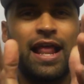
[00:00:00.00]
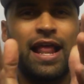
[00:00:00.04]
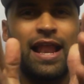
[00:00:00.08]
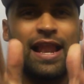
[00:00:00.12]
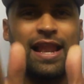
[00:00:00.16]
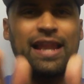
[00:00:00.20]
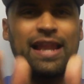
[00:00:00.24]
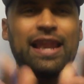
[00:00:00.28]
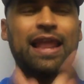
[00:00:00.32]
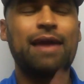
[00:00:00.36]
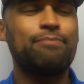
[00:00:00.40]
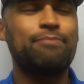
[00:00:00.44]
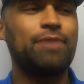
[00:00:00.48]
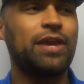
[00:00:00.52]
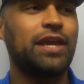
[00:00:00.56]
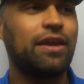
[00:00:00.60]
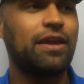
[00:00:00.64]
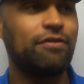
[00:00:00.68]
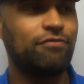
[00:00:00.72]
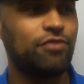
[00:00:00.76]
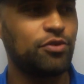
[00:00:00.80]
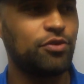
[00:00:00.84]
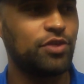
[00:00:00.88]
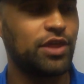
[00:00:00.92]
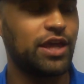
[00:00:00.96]
Let me
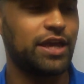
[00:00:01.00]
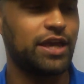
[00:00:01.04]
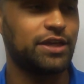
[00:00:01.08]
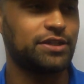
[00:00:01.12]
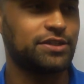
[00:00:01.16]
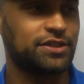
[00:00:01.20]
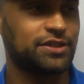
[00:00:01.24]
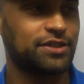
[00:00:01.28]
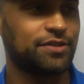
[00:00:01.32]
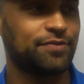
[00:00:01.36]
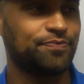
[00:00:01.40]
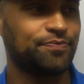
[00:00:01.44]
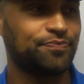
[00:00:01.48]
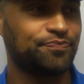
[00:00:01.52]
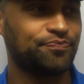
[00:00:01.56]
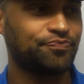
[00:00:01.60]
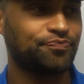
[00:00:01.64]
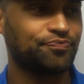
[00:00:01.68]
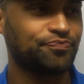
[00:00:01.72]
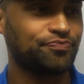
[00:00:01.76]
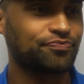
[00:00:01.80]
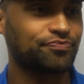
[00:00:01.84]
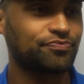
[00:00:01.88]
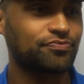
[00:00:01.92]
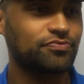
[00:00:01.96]
give you this.
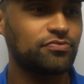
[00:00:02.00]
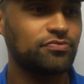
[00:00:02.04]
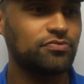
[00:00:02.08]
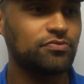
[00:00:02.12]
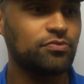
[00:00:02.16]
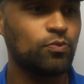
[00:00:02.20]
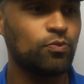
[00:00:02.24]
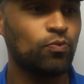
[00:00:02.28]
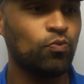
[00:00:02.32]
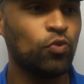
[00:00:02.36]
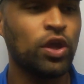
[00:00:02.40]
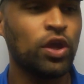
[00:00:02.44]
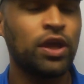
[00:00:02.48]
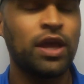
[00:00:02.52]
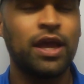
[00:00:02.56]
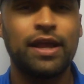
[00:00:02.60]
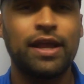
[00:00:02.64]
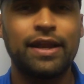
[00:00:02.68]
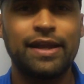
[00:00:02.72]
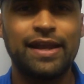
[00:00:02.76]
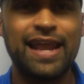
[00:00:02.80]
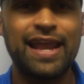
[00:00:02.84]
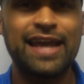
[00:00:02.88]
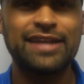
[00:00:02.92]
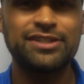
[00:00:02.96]

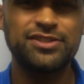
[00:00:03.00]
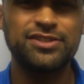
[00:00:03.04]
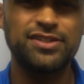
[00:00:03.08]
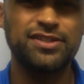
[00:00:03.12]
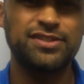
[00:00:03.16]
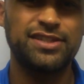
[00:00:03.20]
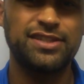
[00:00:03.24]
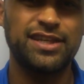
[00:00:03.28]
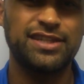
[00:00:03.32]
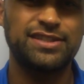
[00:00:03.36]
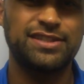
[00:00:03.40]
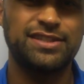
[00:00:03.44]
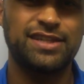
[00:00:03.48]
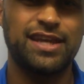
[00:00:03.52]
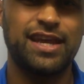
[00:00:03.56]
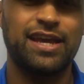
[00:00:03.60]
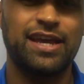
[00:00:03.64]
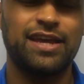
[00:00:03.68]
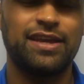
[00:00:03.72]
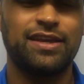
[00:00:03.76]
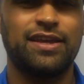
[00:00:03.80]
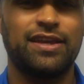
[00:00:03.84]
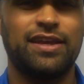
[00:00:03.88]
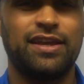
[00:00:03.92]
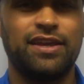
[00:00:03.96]
Leicester
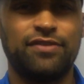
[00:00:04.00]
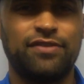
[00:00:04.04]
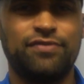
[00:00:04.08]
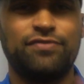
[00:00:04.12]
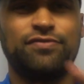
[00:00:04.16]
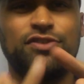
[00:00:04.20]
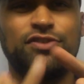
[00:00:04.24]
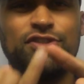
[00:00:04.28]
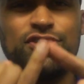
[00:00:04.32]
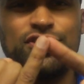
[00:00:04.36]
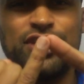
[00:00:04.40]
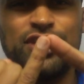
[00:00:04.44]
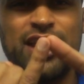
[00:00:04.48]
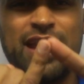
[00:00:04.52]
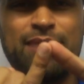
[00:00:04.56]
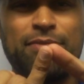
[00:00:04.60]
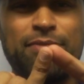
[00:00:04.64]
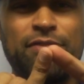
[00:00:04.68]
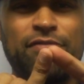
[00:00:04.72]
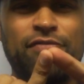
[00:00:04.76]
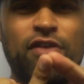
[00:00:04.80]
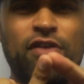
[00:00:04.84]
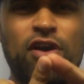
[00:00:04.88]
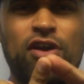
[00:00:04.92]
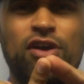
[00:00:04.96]
City, if
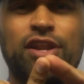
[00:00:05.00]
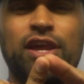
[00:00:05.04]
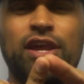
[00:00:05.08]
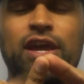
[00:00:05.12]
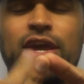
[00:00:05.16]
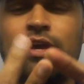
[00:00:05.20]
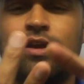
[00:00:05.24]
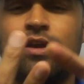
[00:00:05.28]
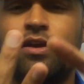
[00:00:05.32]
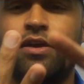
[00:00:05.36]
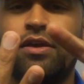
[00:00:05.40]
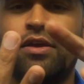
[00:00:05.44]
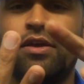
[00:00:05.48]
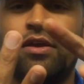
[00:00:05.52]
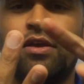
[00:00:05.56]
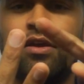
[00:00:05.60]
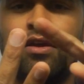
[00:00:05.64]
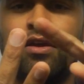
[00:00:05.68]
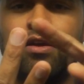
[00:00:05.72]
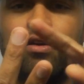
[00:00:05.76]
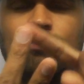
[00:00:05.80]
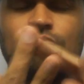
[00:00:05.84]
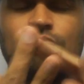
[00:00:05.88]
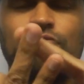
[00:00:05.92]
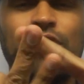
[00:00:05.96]
Jamie Vardy,
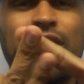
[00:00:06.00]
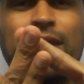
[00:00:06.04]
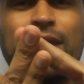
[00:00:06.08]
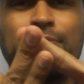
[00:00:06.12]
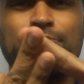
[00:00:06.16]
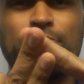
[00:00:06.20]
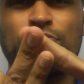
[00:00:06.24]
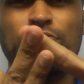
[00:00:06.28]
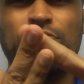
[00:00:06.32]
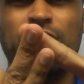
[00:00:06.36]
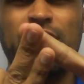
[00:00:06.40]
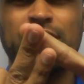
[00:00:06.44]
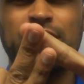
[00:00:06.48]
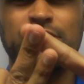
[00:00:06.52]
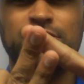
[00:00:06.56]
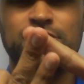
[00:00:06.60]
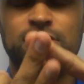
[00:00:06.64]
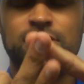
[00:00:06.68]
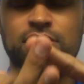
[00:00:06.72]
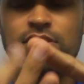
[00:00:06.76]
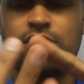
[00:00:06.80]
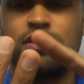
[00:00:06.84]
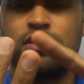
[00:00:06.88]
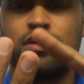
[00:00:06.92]
Riyad Mahrez,